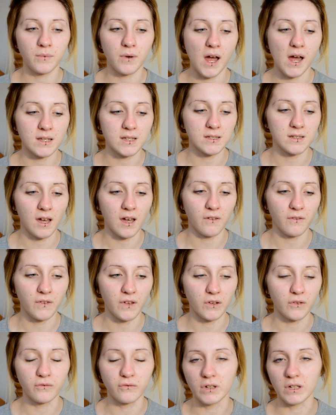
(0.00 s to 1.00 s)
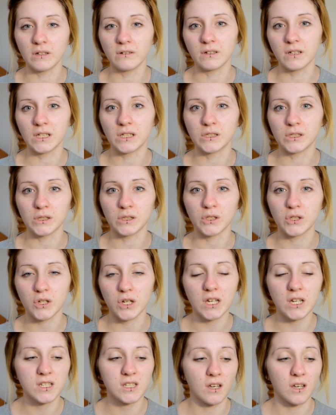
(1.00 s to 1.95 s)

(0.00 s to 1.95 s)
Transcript: brands that I think really do the trick.